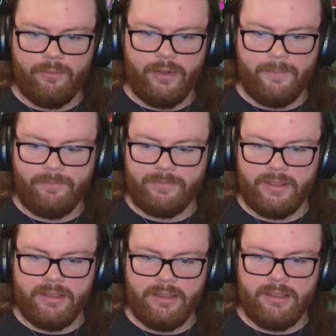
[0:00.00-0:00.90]
well,
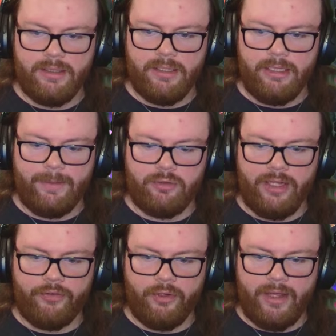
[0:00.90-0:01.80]
let me
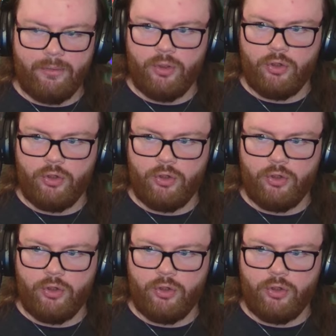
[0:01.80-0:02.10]
cleanse all that real